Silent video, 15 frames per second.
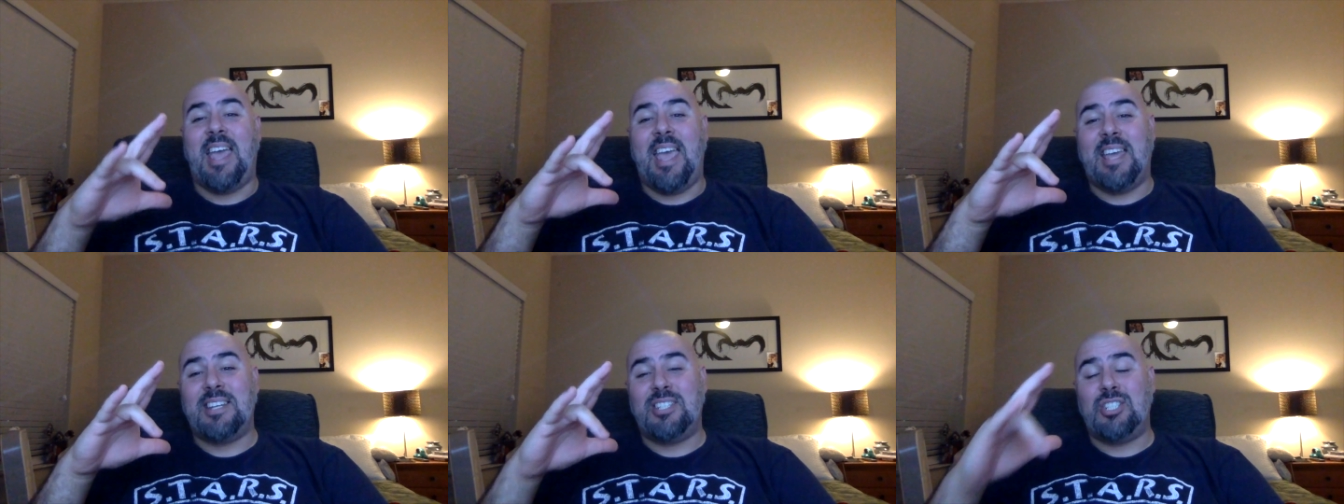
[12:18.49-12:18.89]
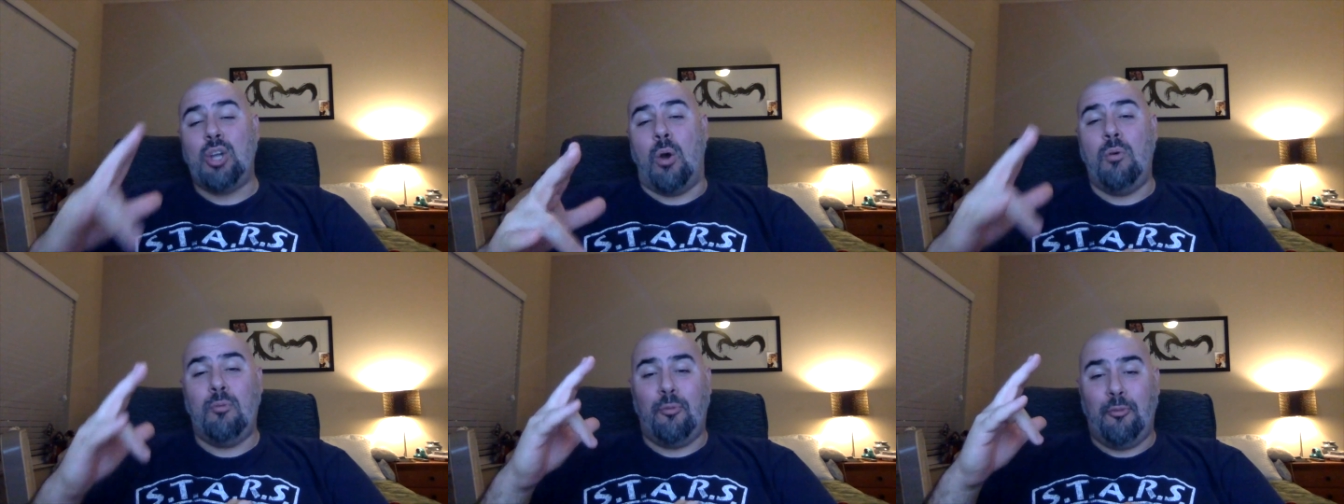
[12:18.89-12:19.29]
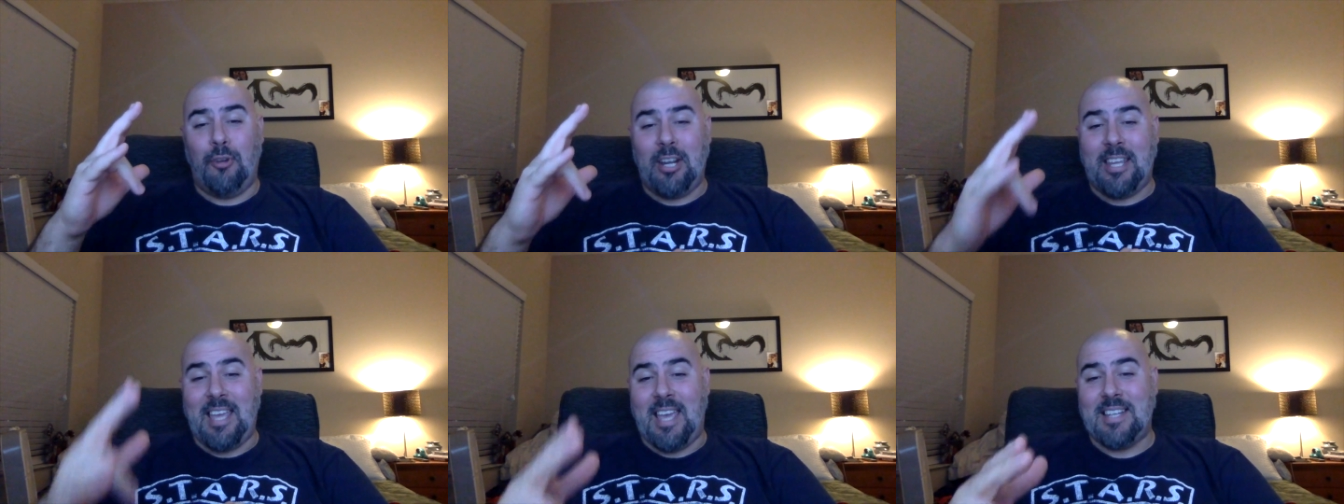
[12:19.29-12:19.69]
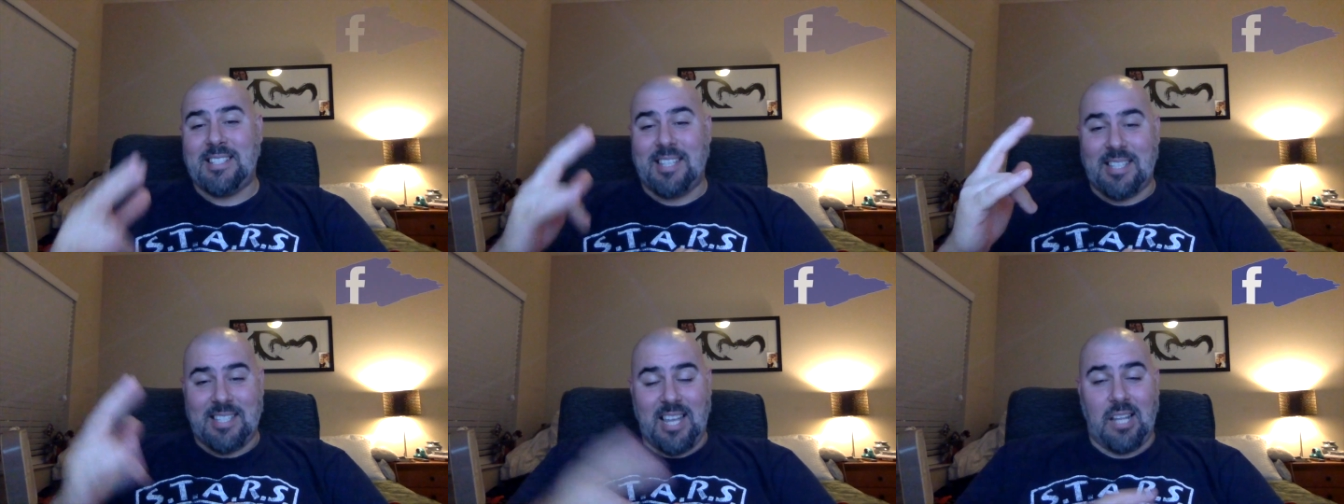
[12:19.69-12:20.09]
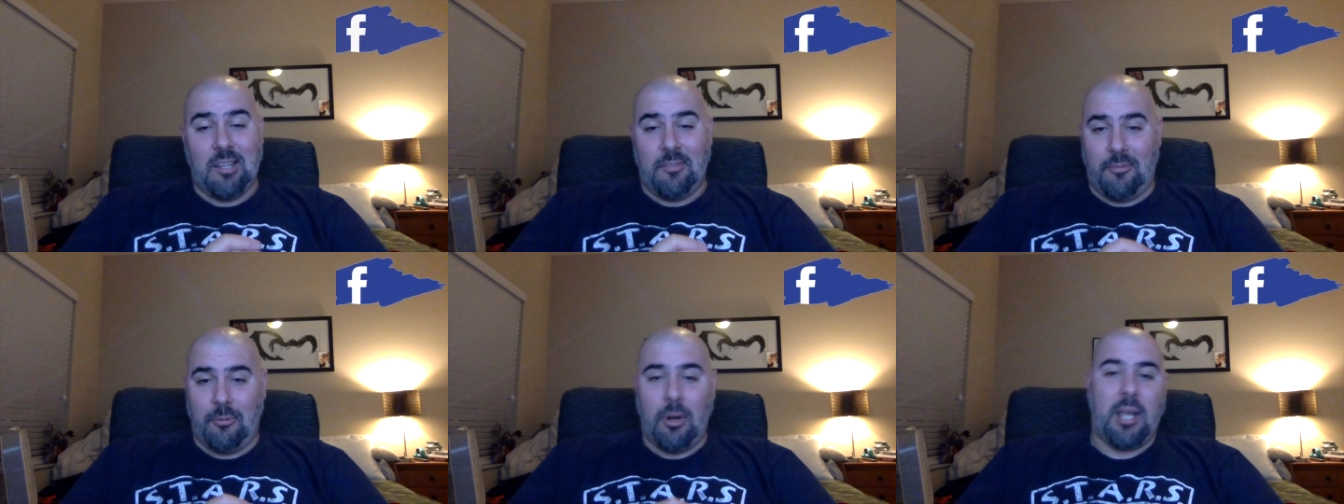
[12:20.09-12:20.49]
And don't forget to
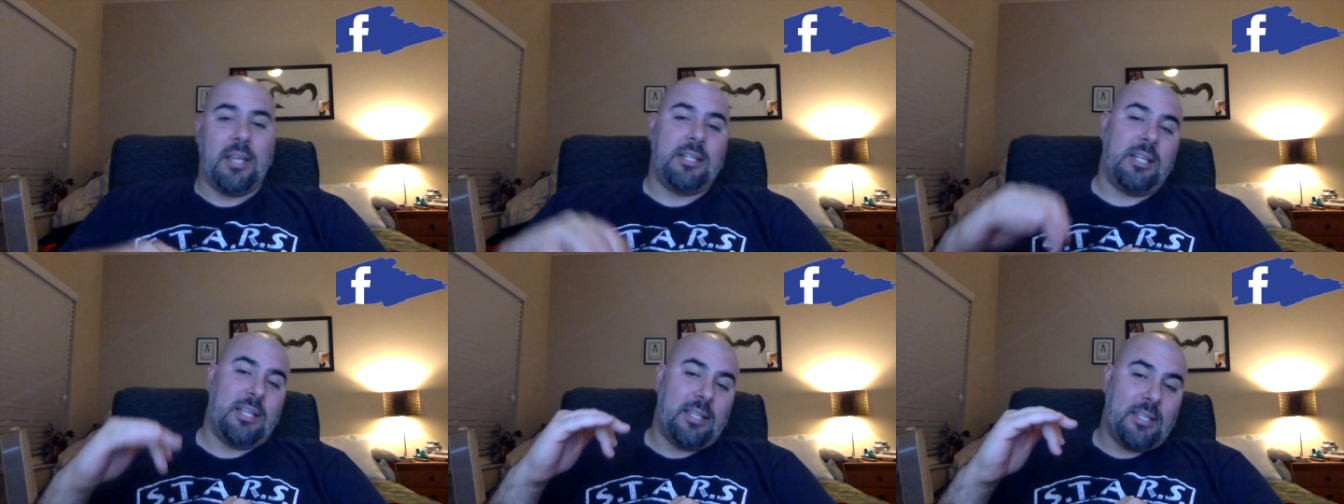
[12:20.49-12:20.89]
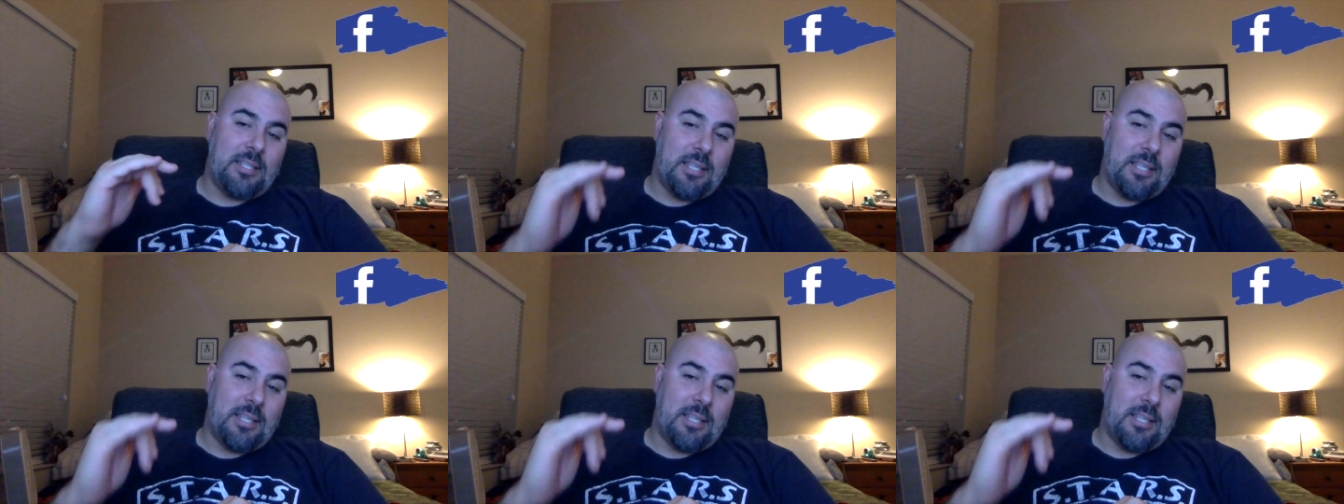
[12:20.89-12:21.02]
tell a friend,